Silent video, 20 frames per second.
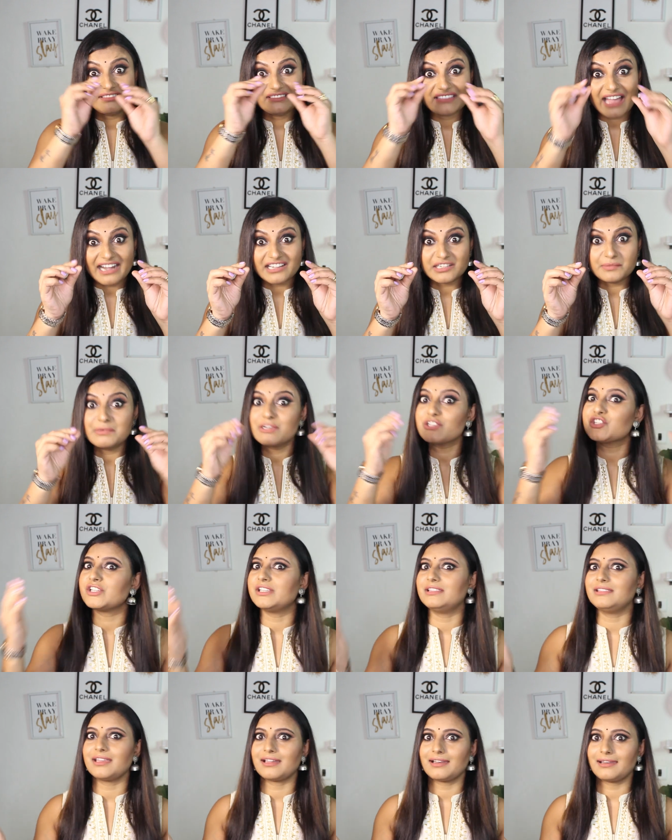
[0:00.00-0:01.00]
that much
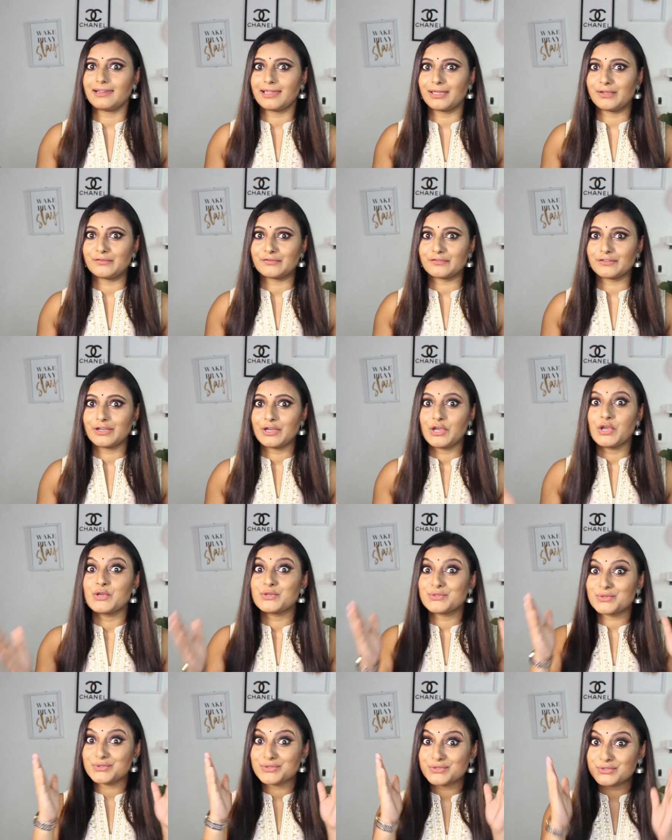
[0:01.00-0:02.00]
in their life.
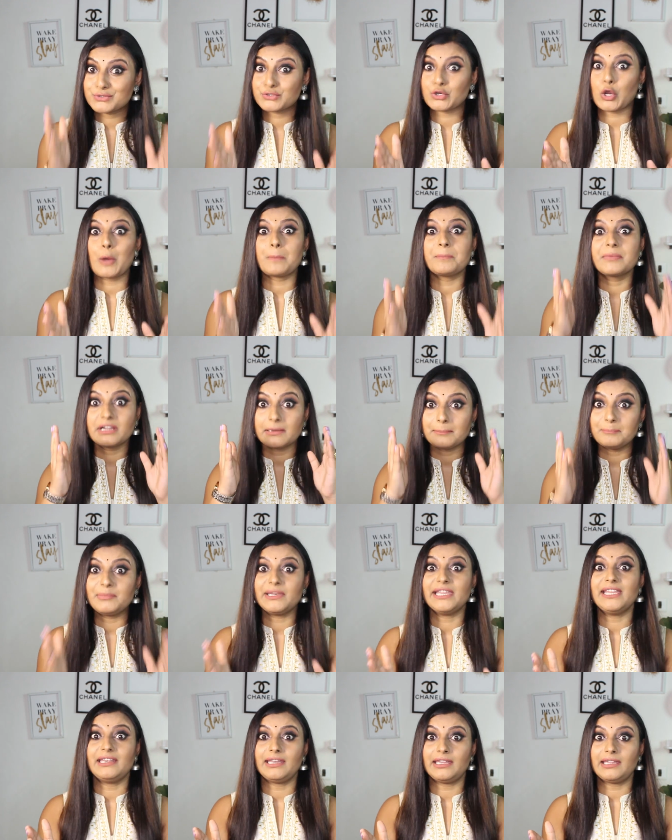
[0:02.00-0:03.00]
So stop
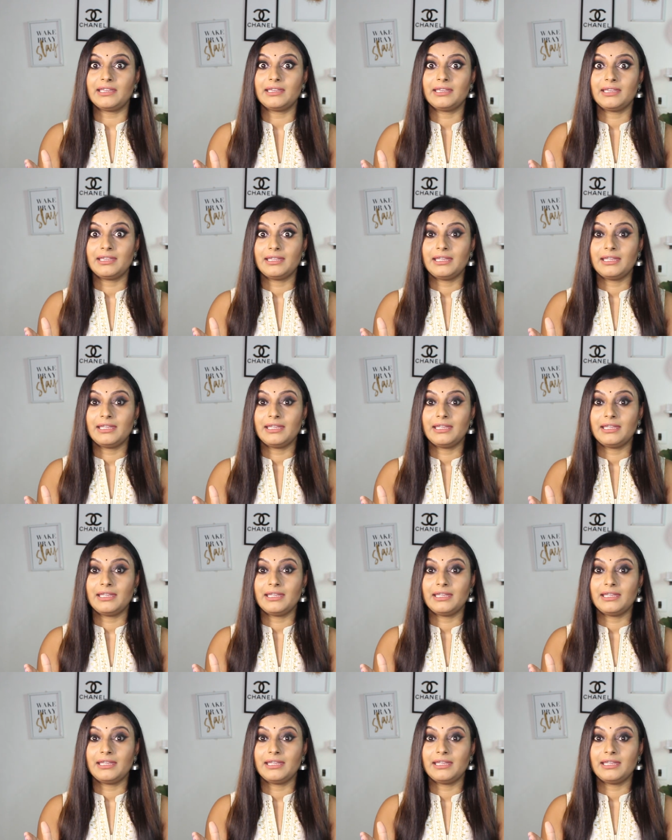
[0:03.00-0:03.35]
complaining.